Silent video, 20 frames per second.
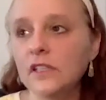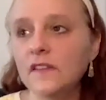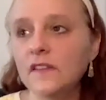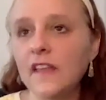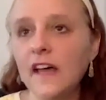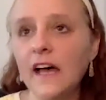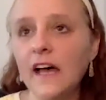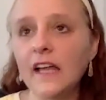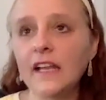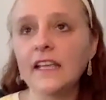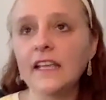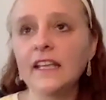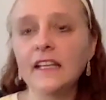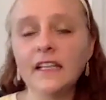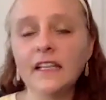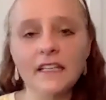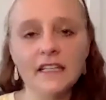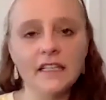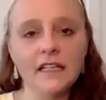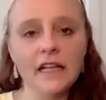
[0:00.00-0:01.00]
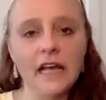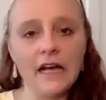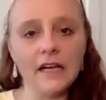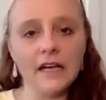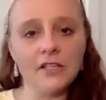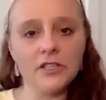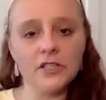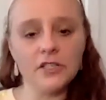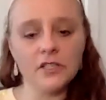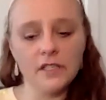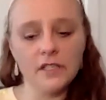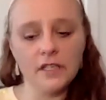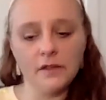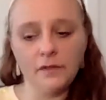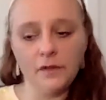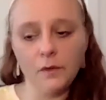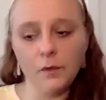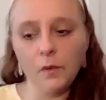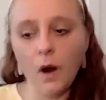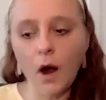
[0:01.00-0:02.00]
that it actually,
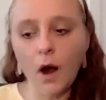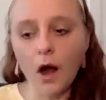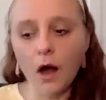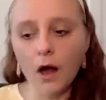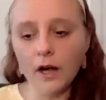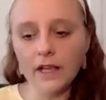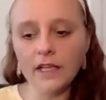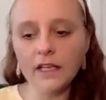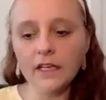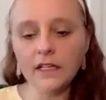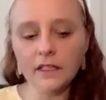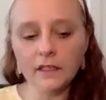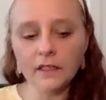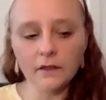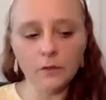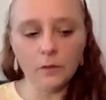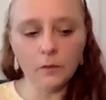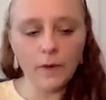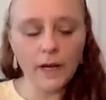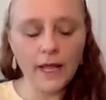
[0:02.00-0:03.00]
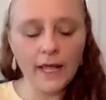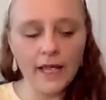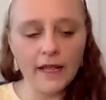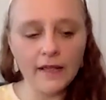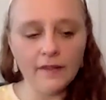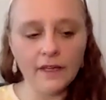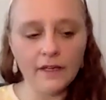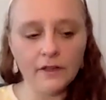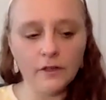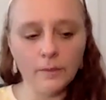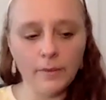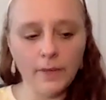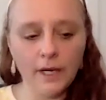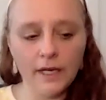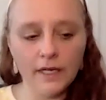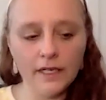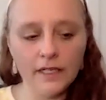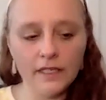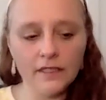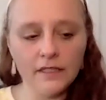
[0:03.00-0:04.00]
if you are eating in a way that your
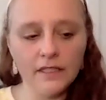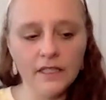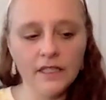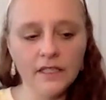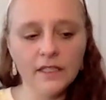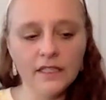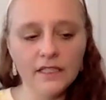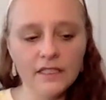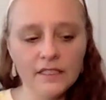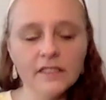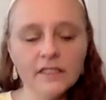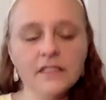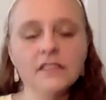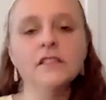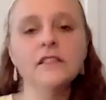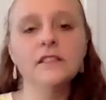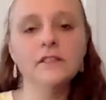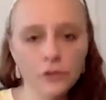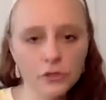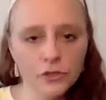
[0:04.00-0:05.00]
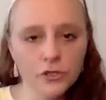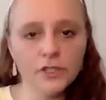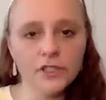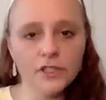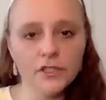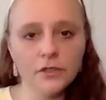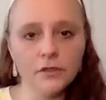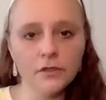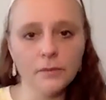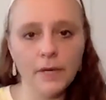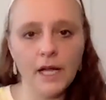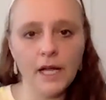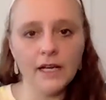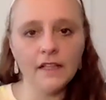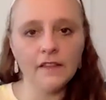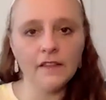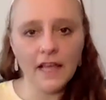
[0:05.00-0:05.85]
body isn't nurturing to your body,